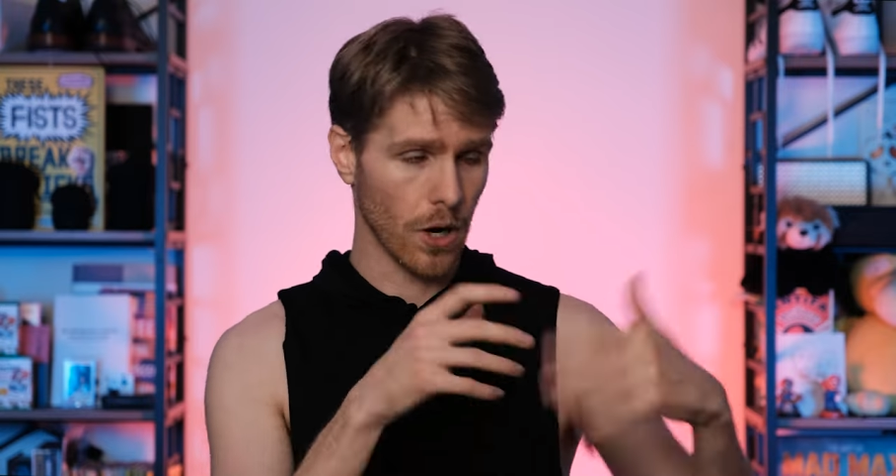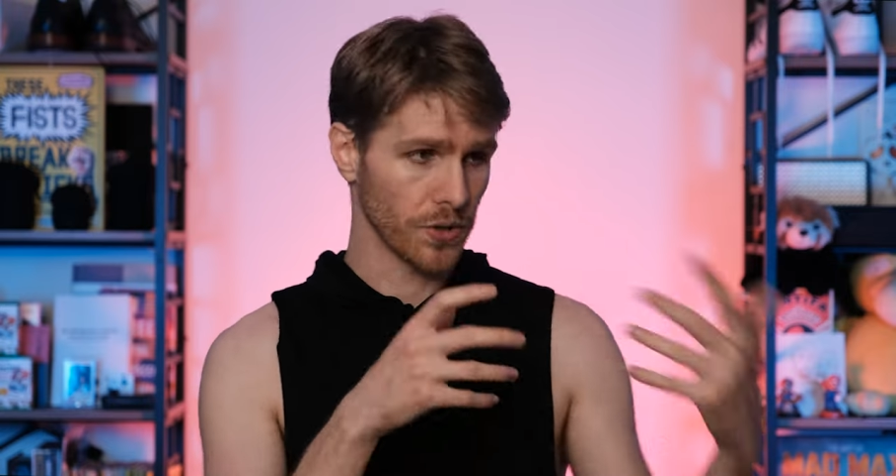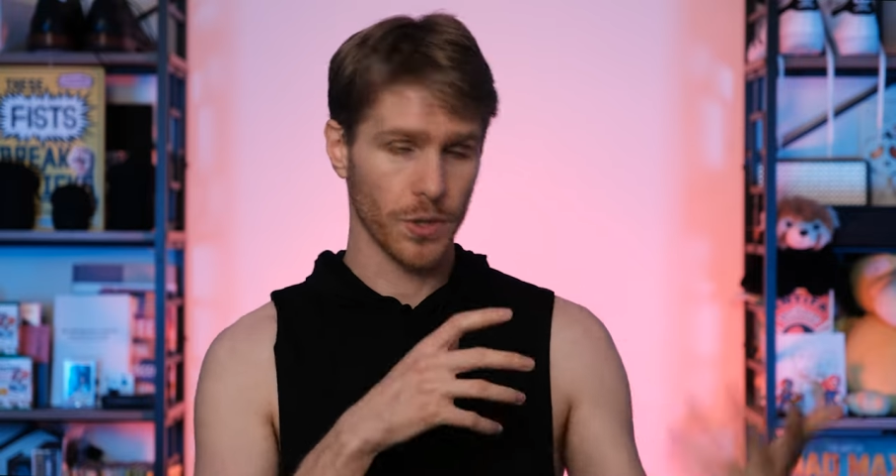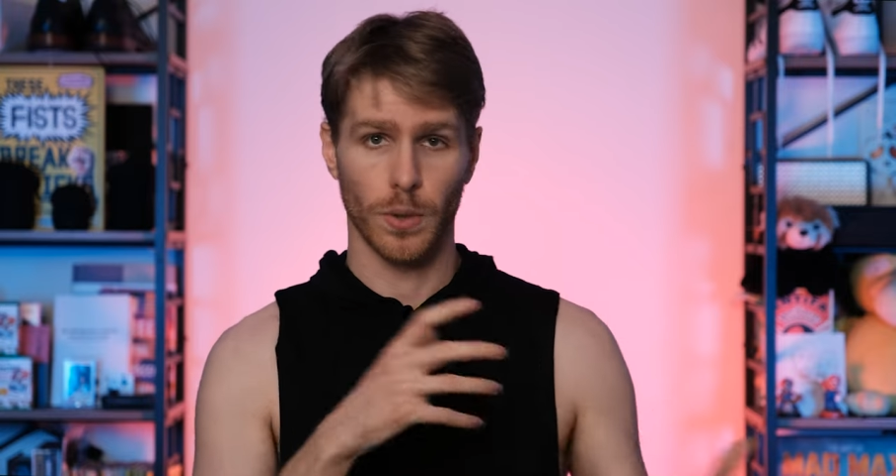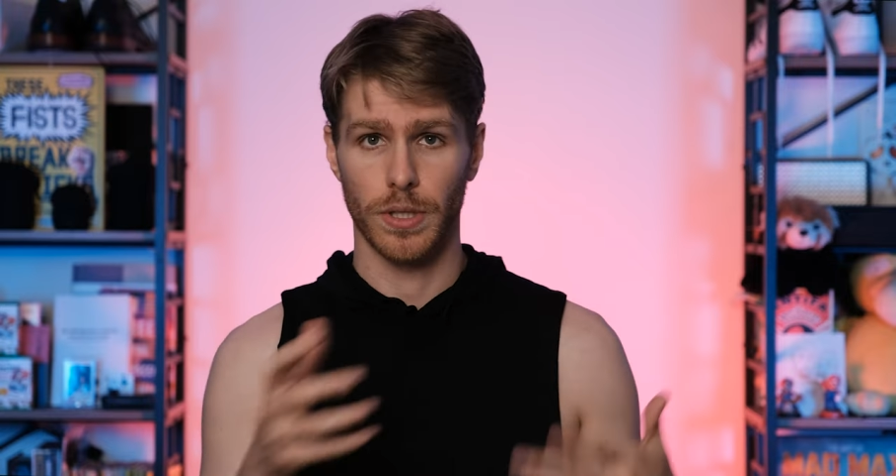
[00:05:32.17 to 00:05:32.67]
and
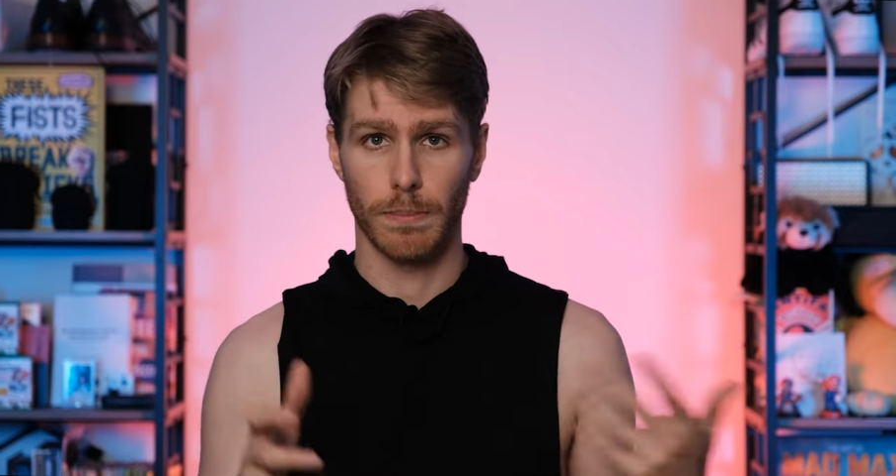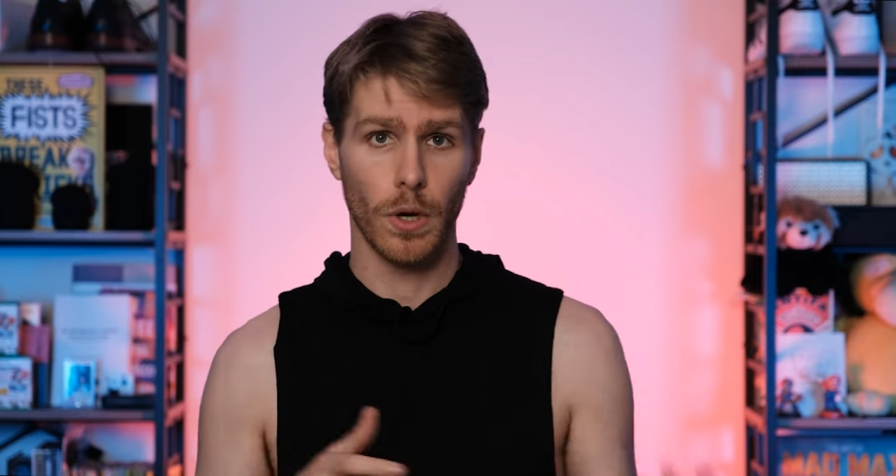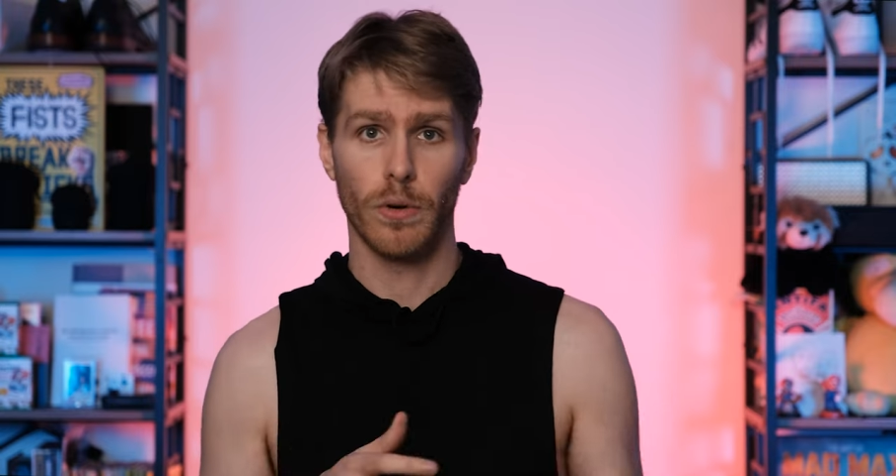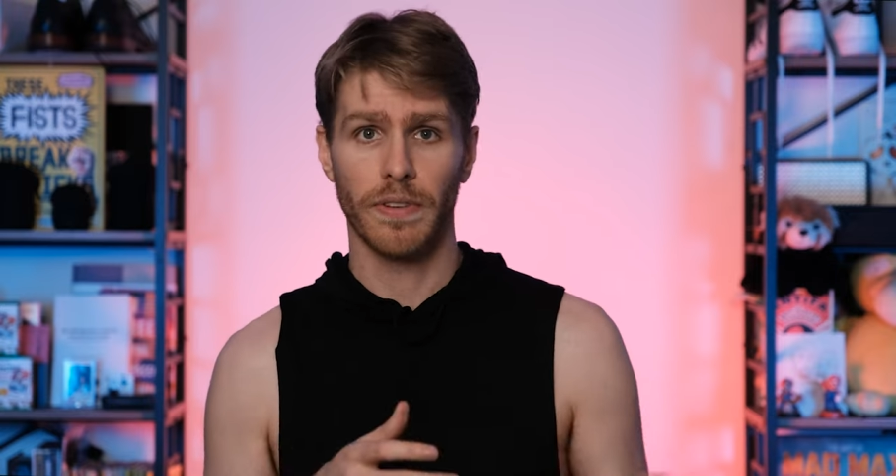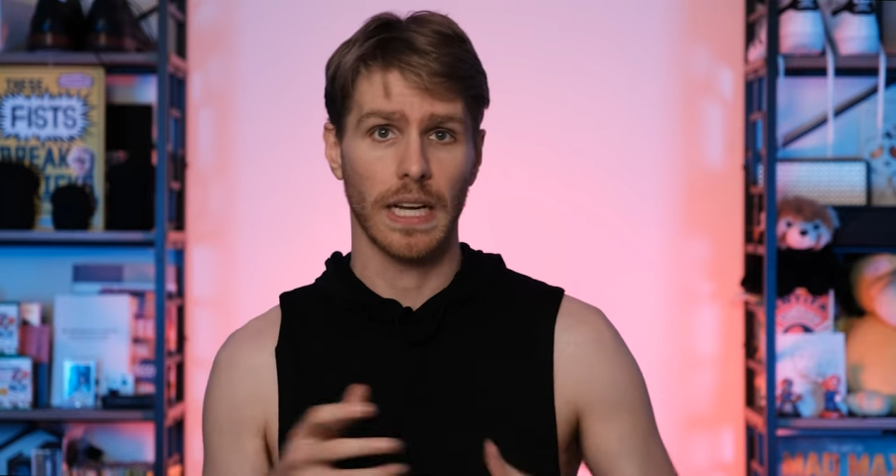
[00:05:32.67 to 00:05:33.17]
all sorts of
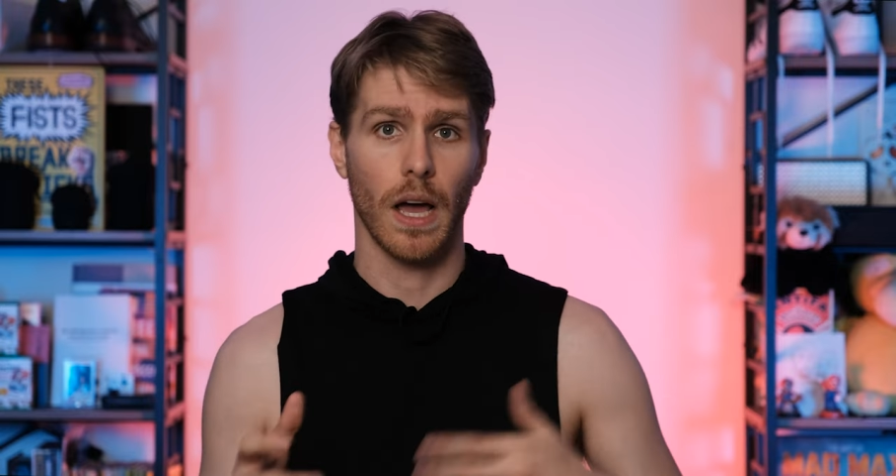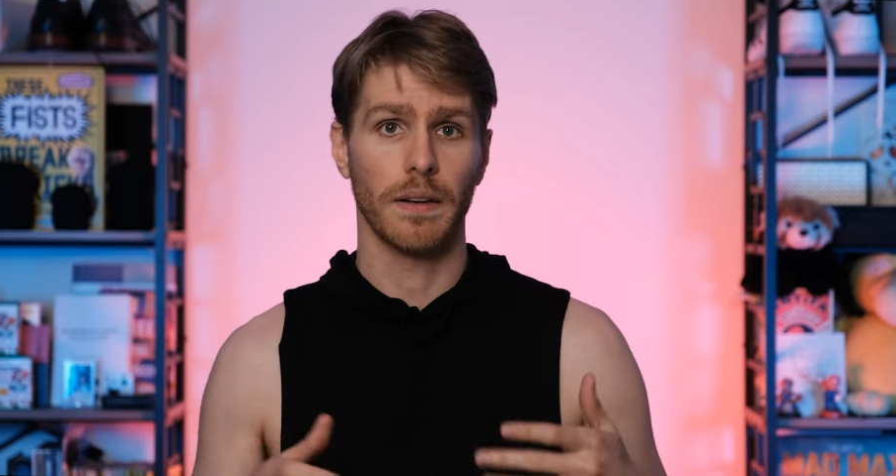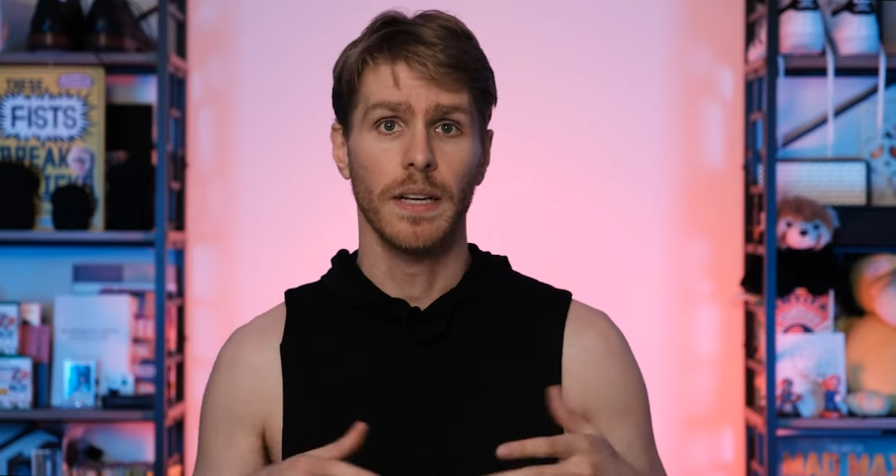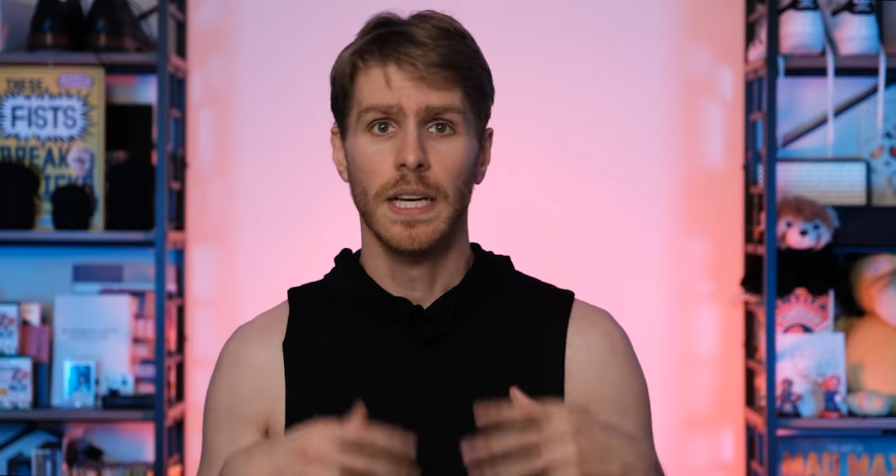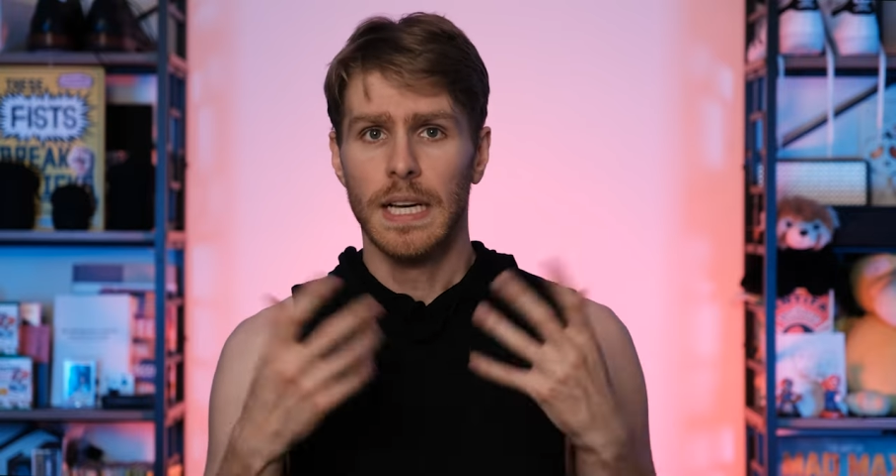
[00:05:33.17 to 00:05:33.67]
moving on